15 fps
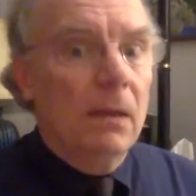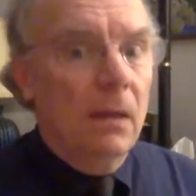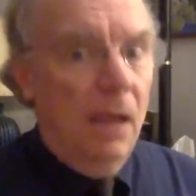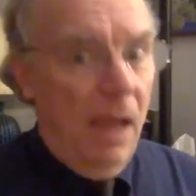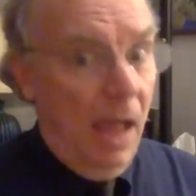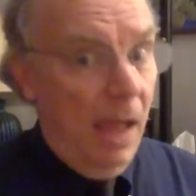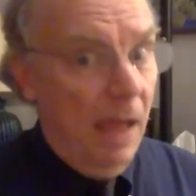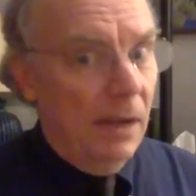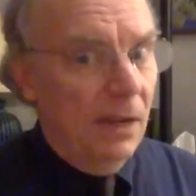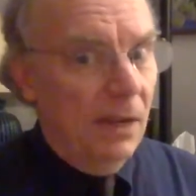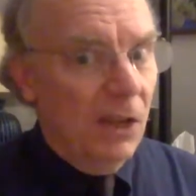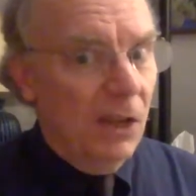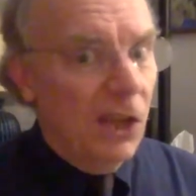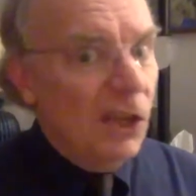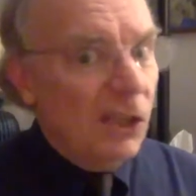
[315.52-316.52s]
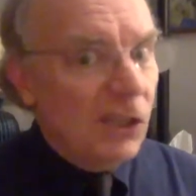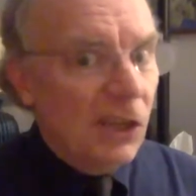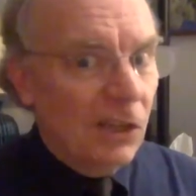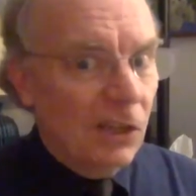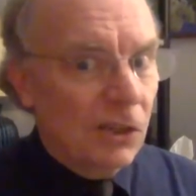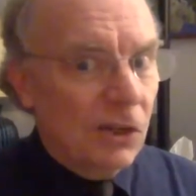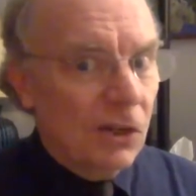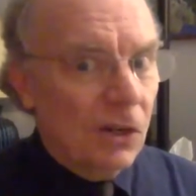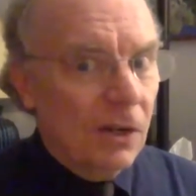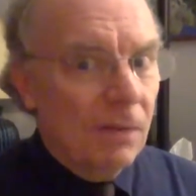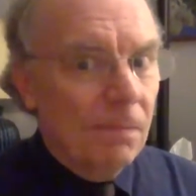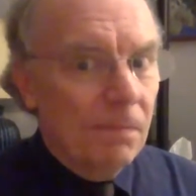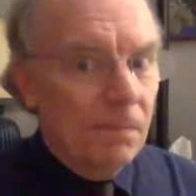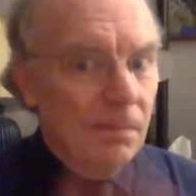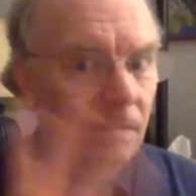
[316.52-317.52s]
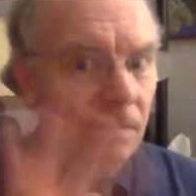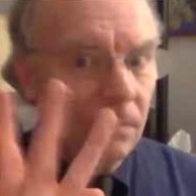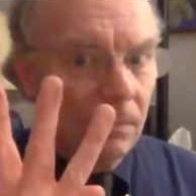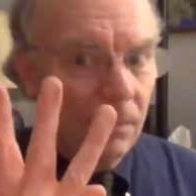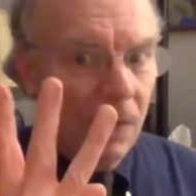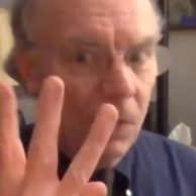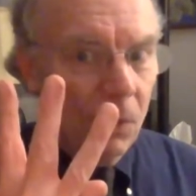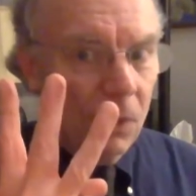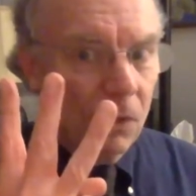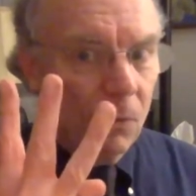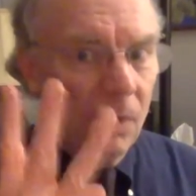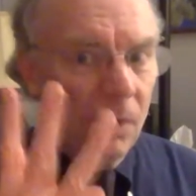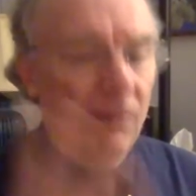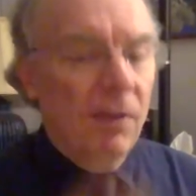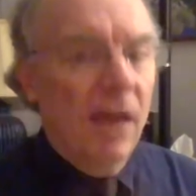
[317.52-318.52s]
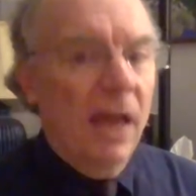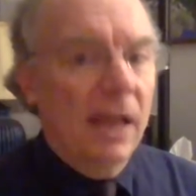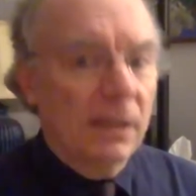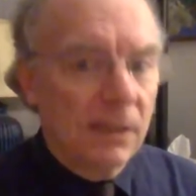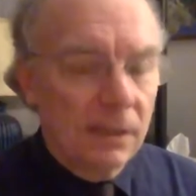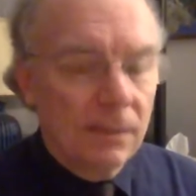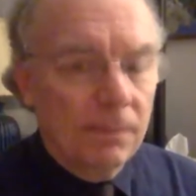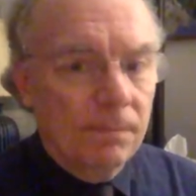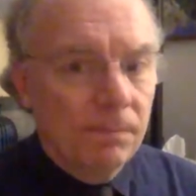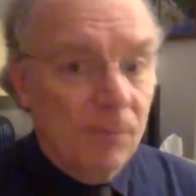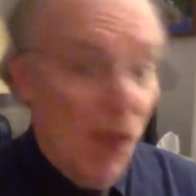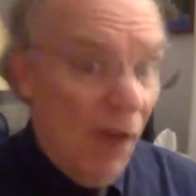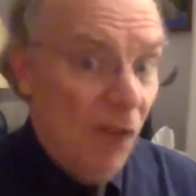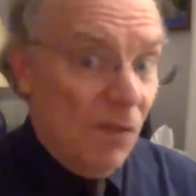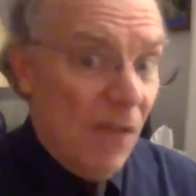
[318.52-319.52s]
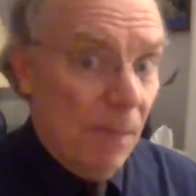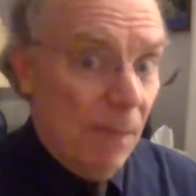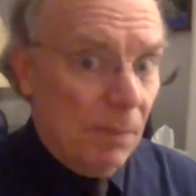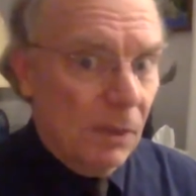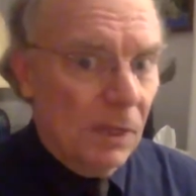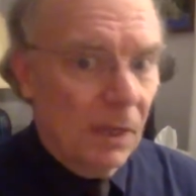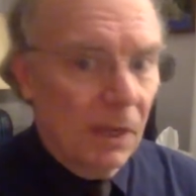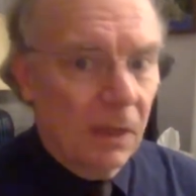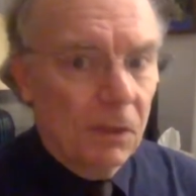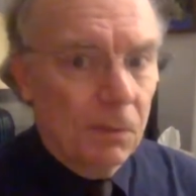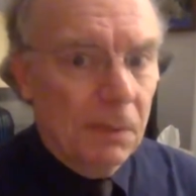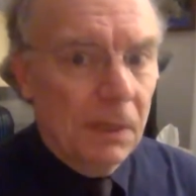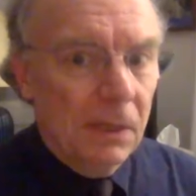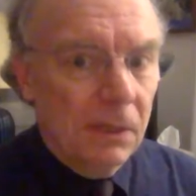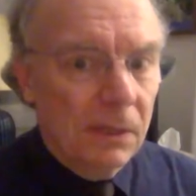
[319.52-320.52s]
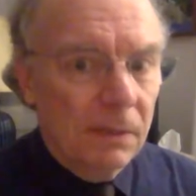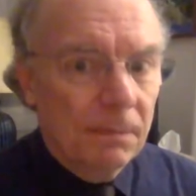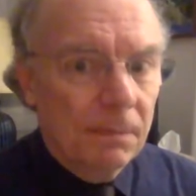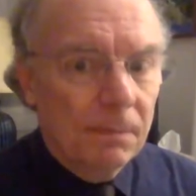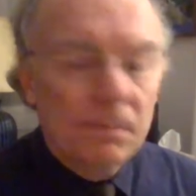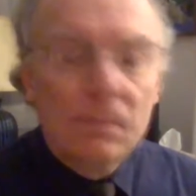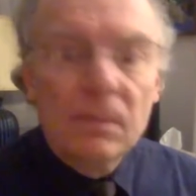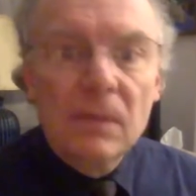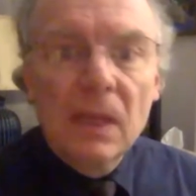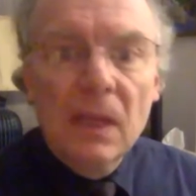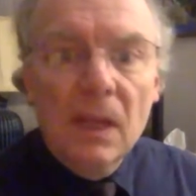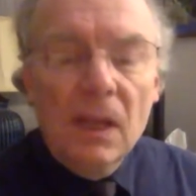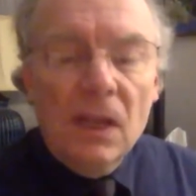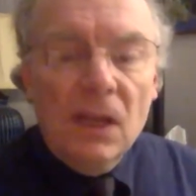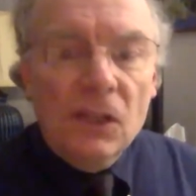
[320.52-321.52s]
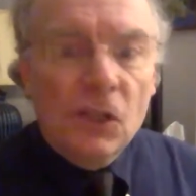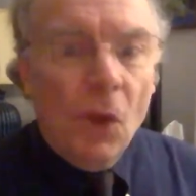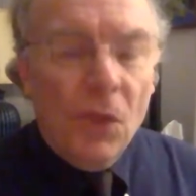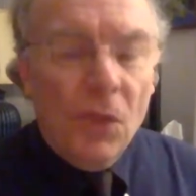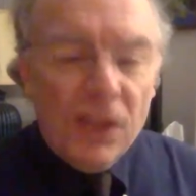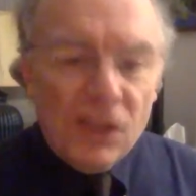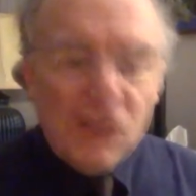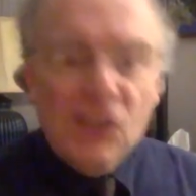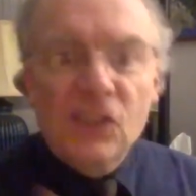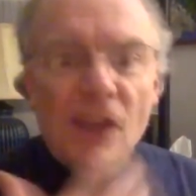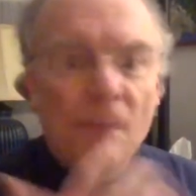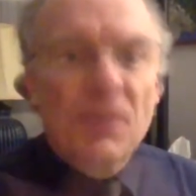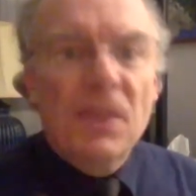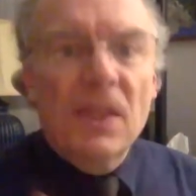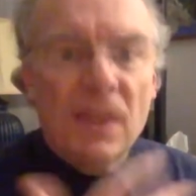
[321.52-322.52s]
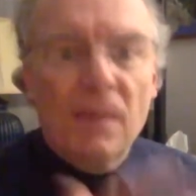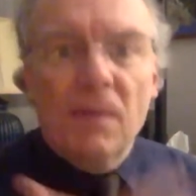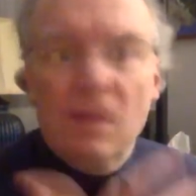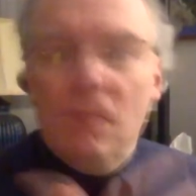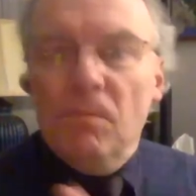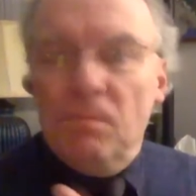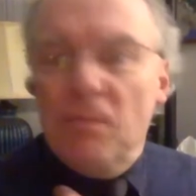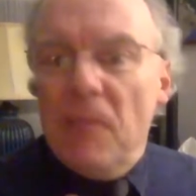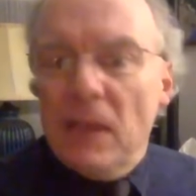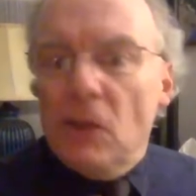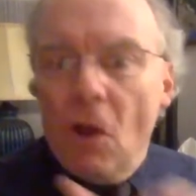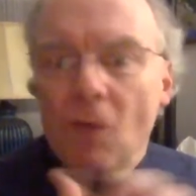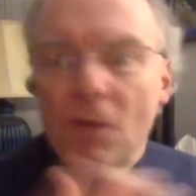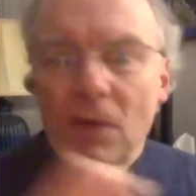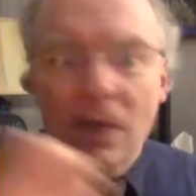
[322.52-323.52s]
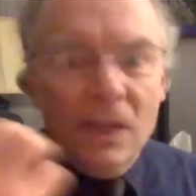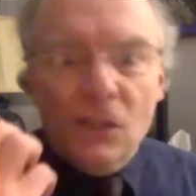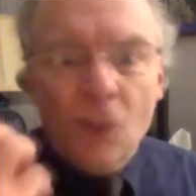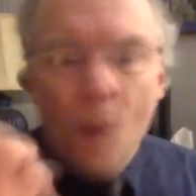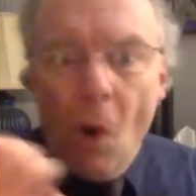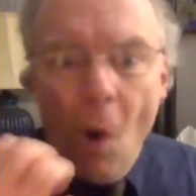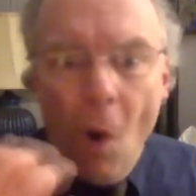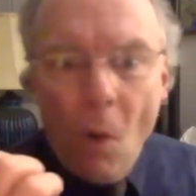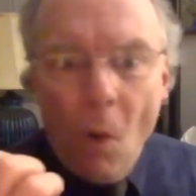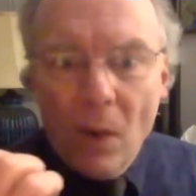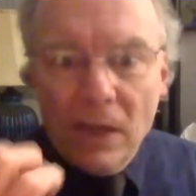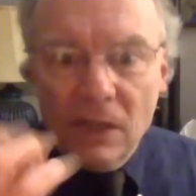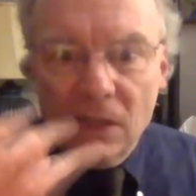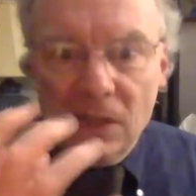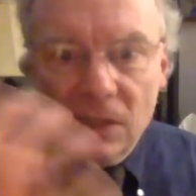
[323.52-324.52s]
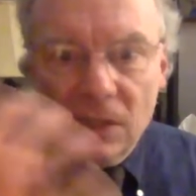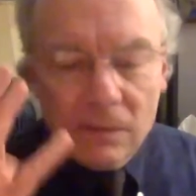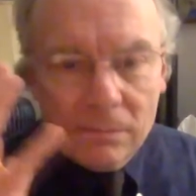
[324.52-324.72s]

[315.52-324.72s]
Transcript: And in the key signature, there were 3 flats of that particular piece. So this is something that Beethoven is always